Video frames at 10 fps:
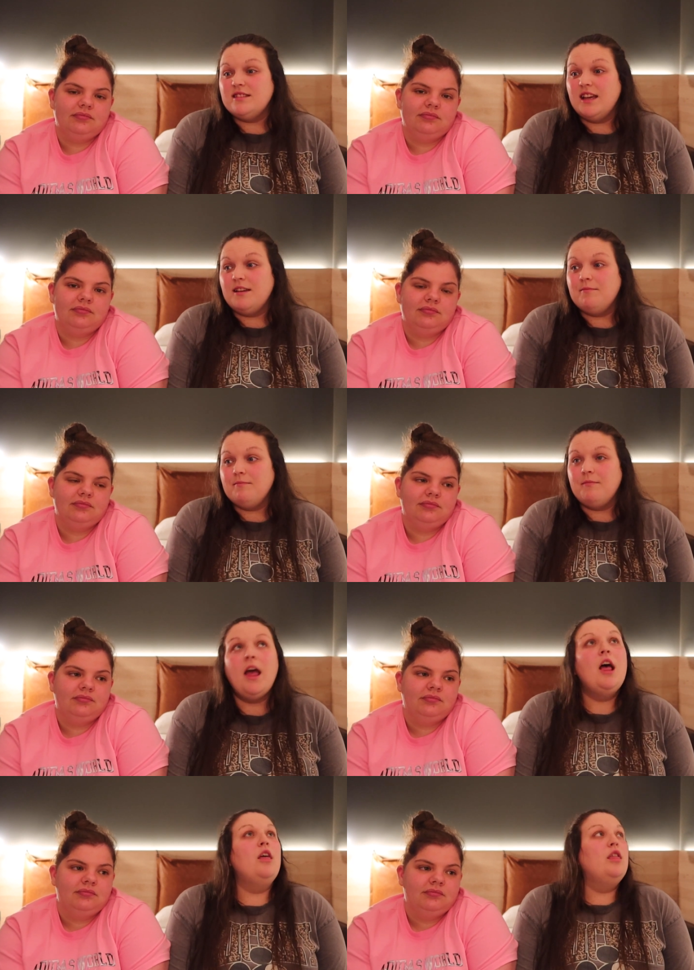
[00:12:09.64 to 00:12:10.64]
Speaker 1: Um,
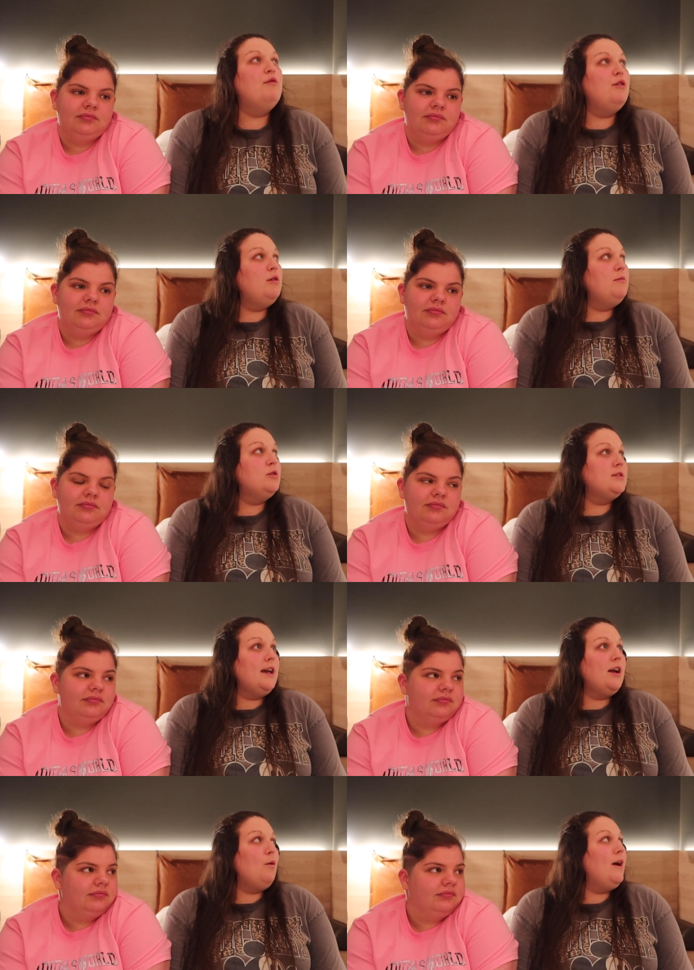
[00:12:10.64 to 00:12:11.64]
the room does
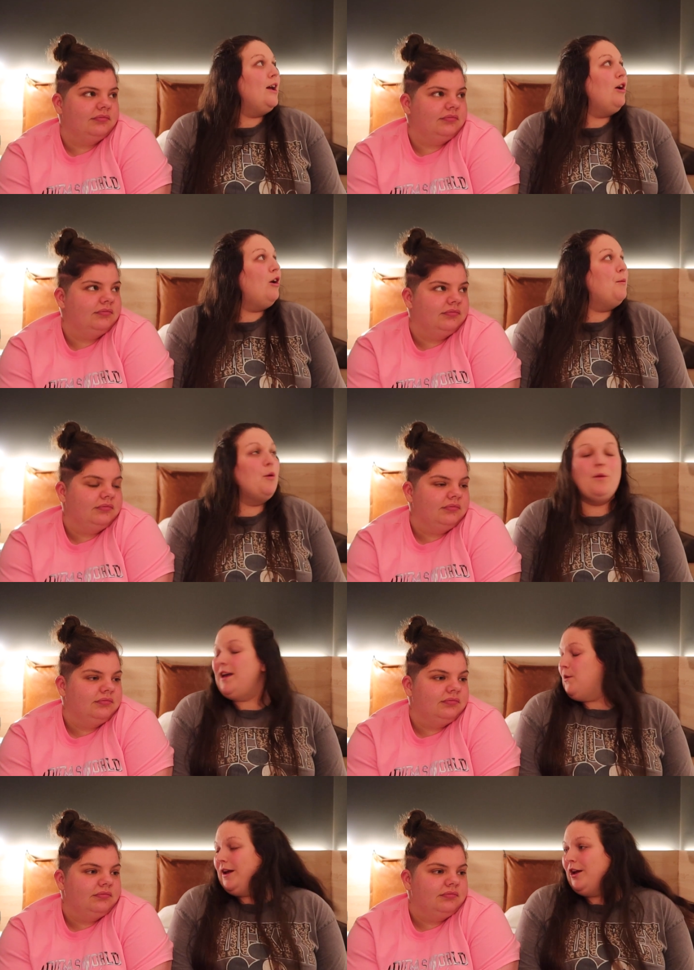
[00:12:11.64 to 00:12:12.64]
get quite hot, but
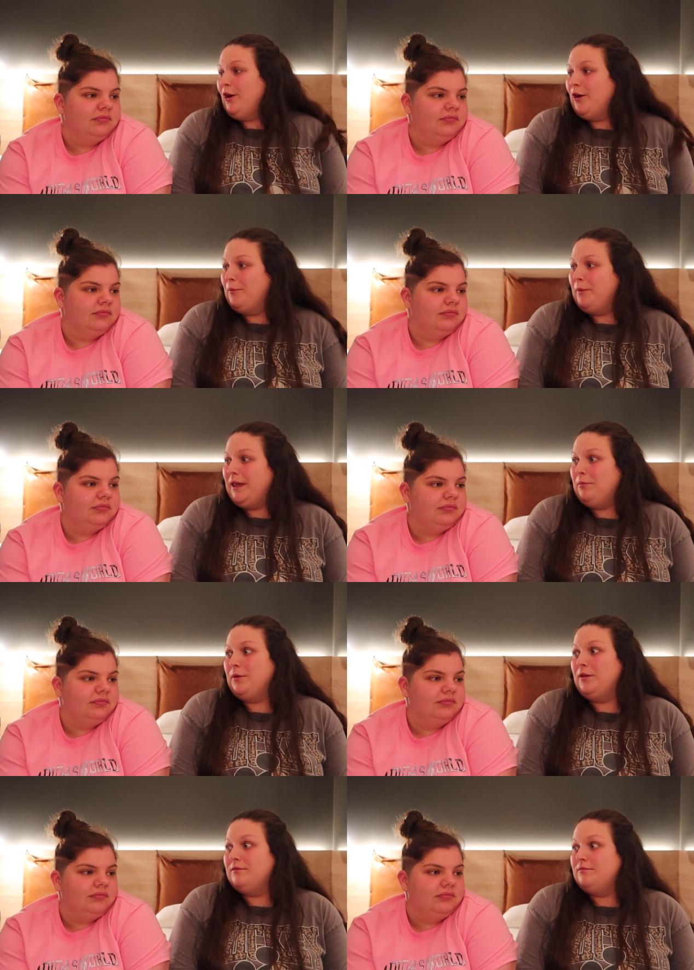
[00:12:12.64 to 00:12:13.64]
we're quite hot
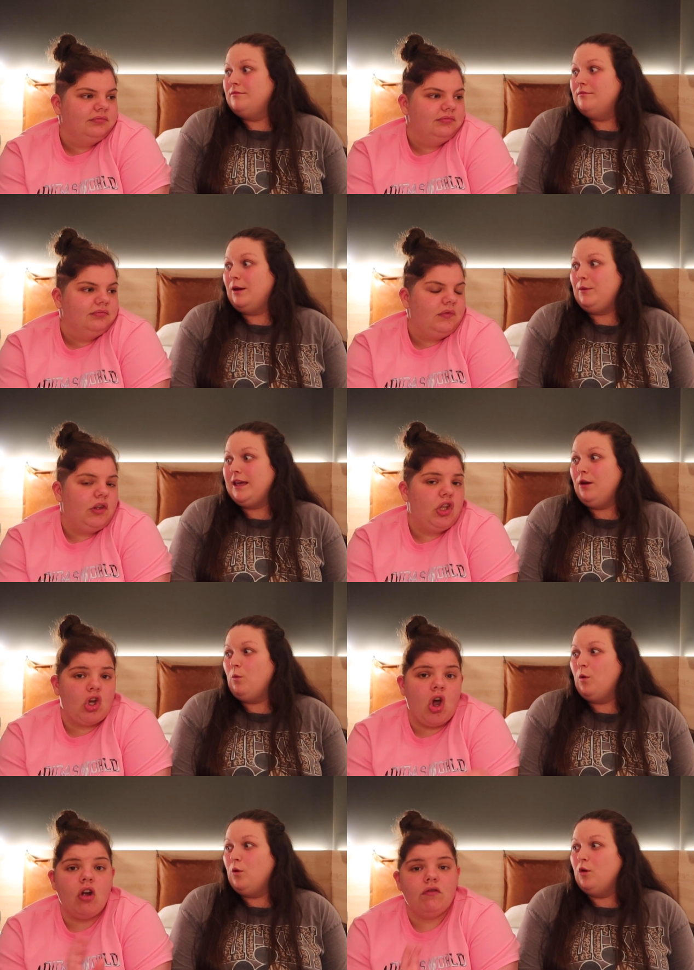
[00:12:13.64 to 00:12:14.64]
people. Like we
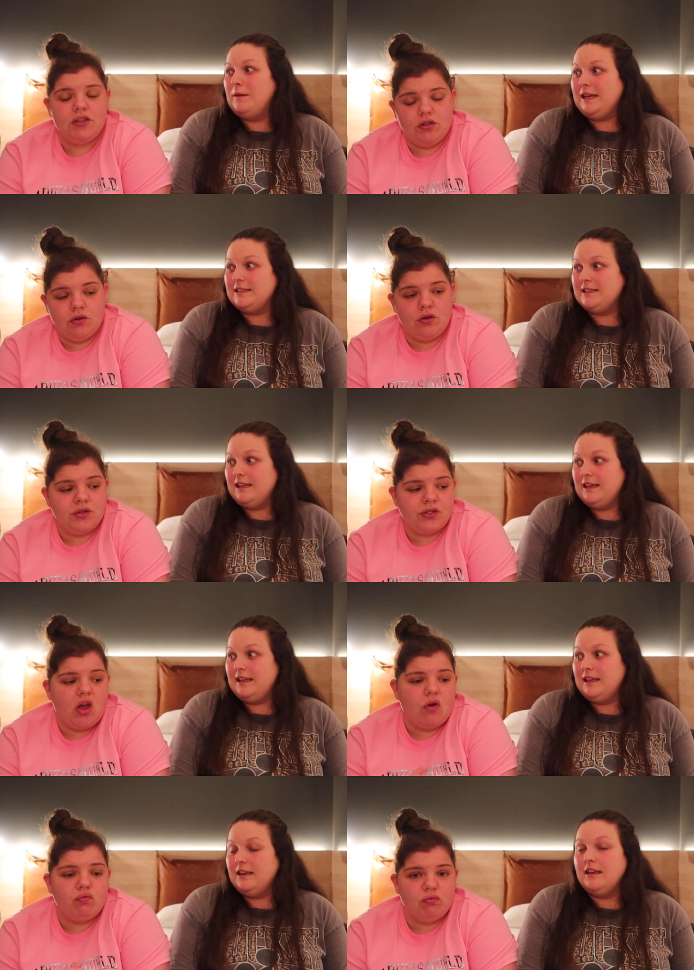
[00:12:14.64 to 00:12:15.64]
get the
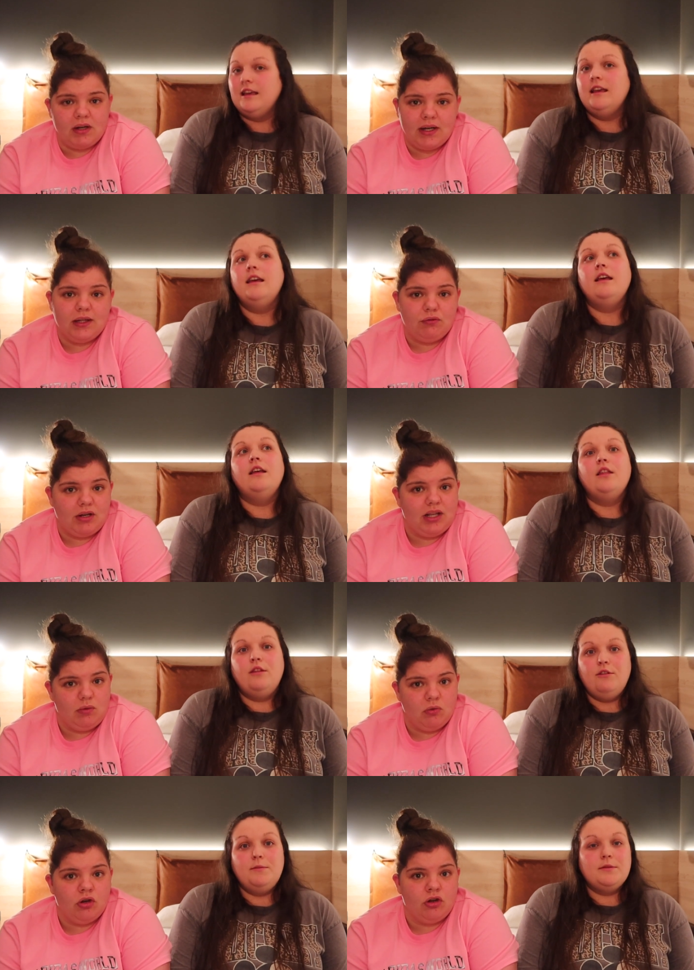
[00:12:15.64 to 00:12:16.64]
corridors are
Speaker 2: really,
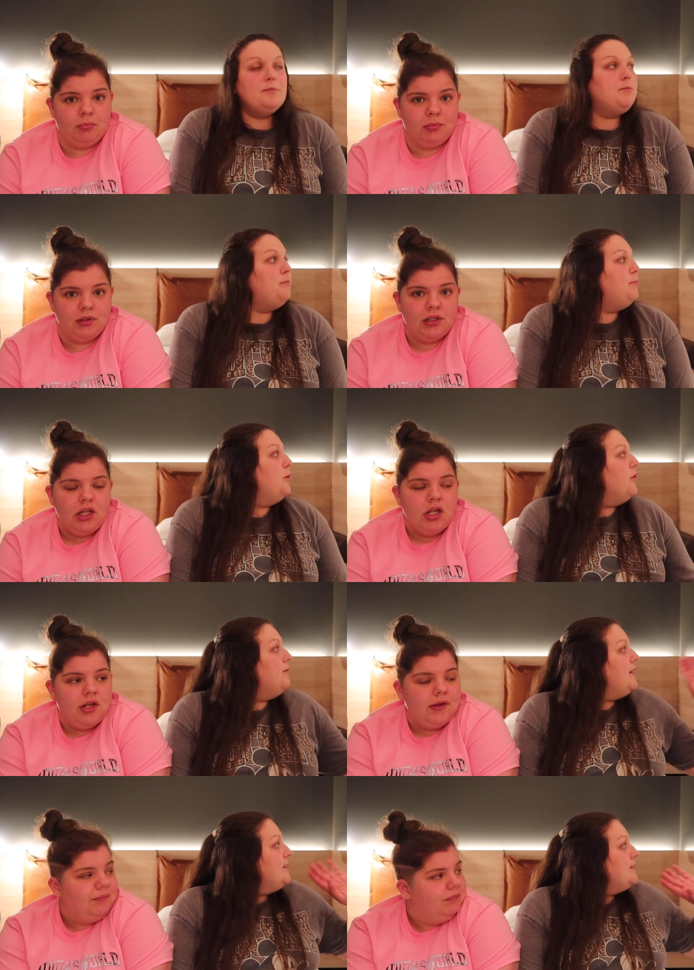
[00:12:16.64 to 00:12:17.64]
really there warm. Is,
Speaker 1: but
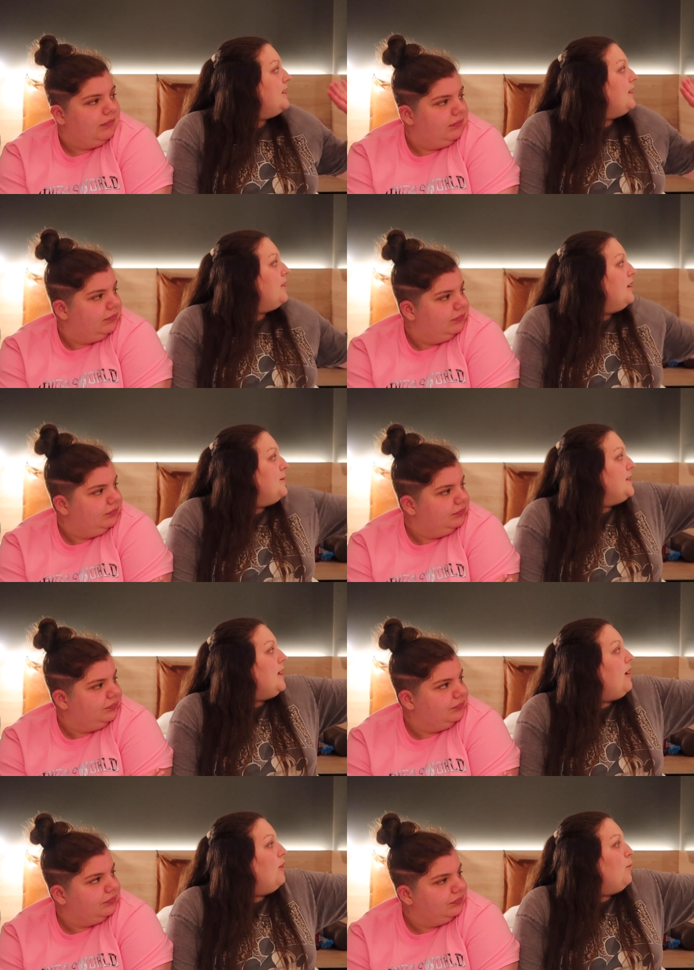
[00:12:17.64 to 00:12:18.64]
there is a
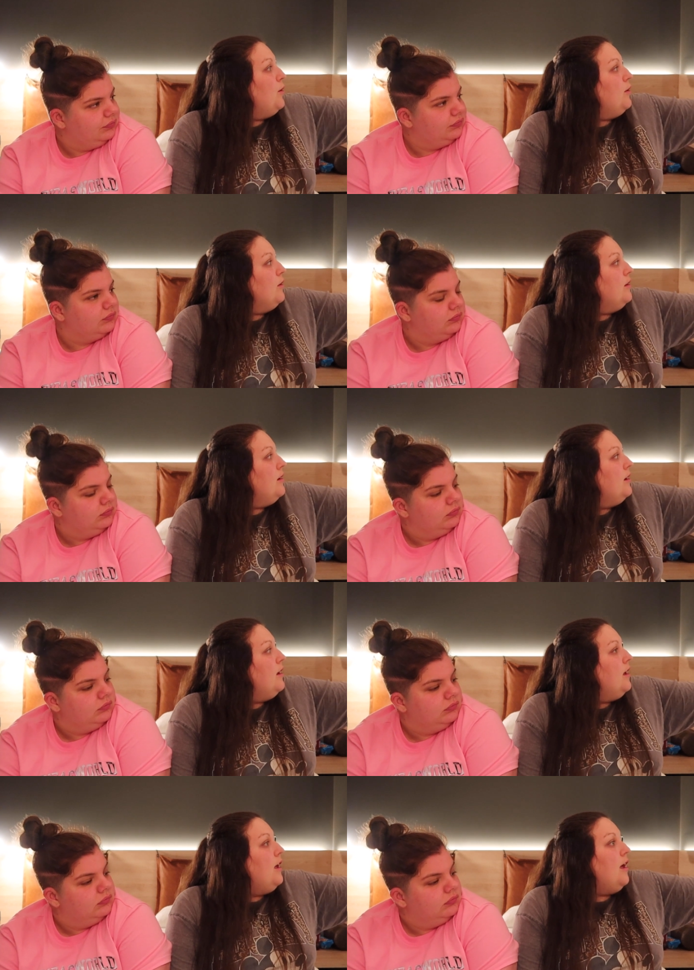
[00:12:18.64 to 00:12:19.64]
thermostat on the wall.
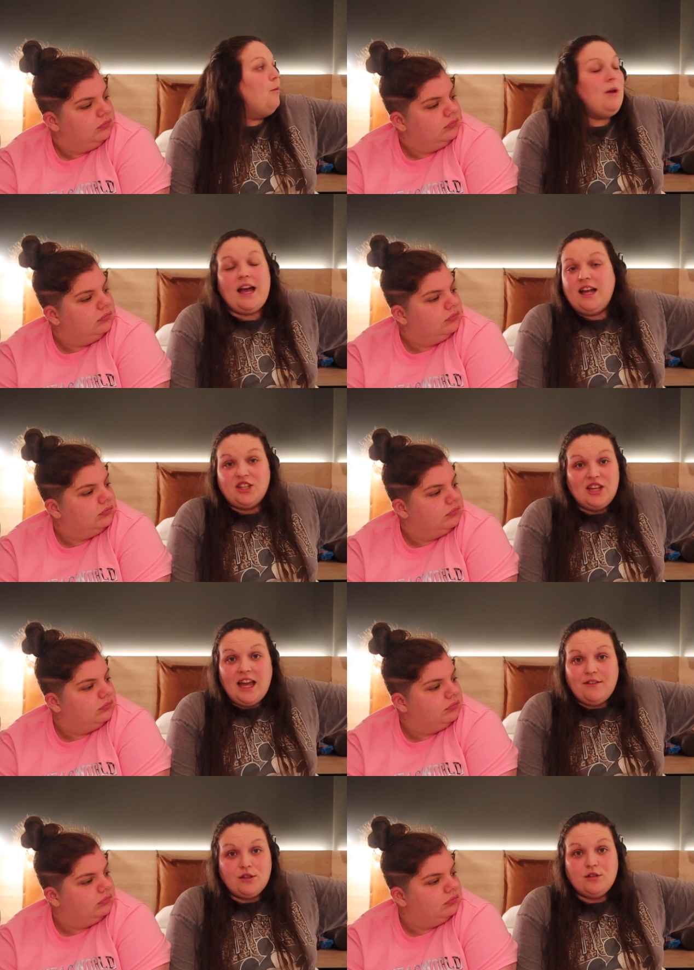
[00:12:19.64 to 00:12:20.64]
We actually
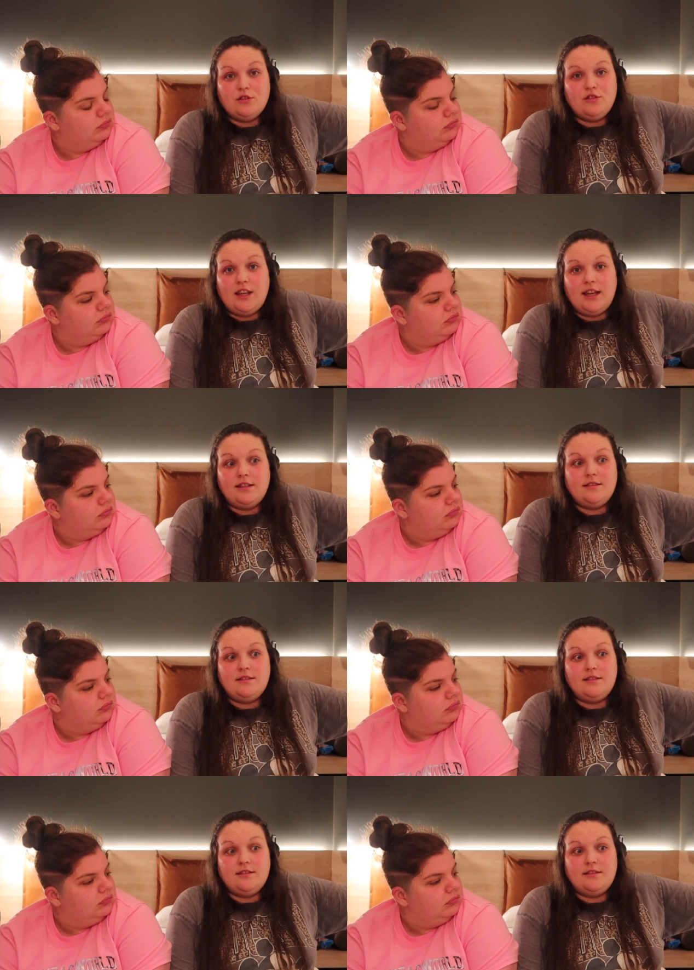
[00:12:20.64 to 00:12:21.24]
haven't touched it,